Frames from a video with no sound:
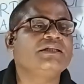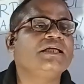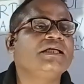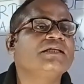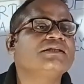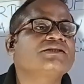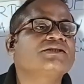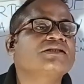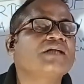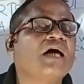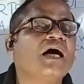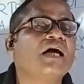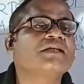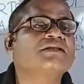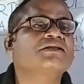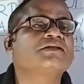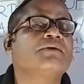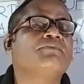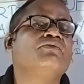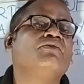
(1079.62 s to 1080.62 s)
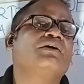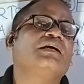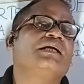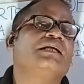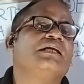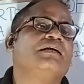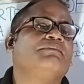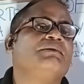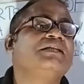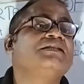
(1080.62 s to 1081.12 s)
they start
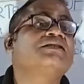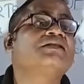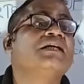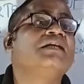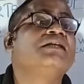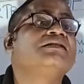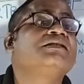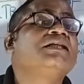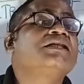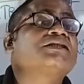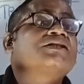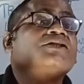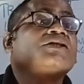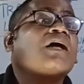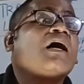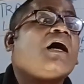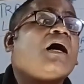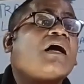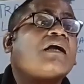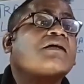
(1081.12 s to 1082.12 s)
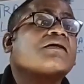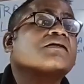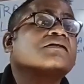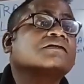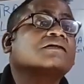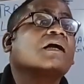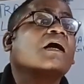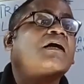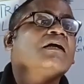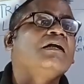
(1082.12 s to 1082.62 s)
suffocating. Means they start
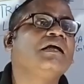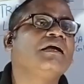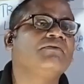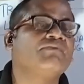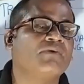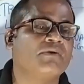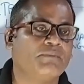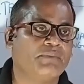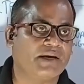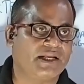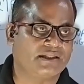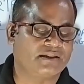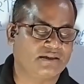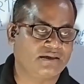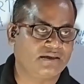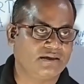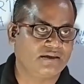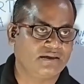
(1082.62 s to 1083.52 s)
struggling for breath.